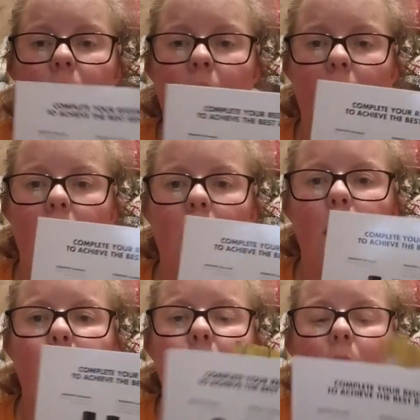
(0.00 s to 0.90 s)
for your
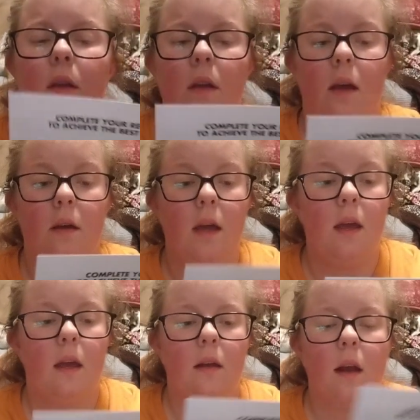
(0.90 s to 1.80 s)
hair.
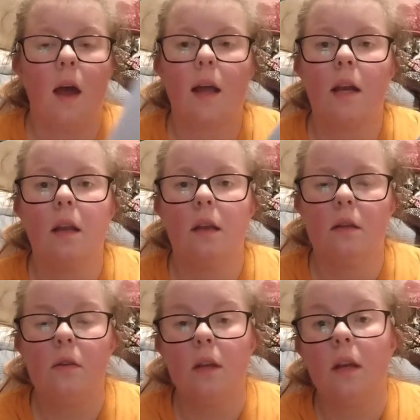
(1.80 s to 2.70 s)
And I got it,
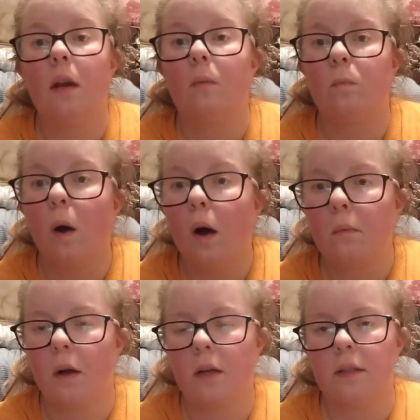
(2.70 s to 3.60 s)
you can get it at
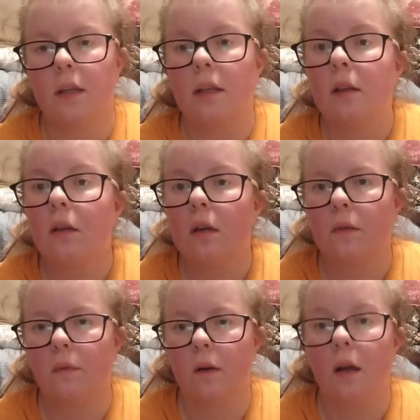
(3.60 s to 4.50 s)
Walmart because I did
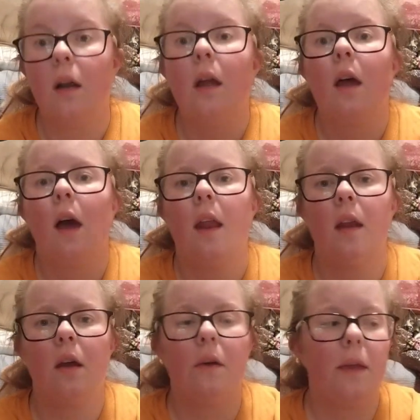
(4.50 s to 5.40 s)
look for it. And
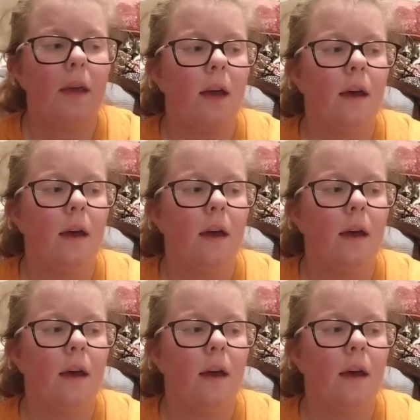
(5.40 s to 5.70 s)
I know they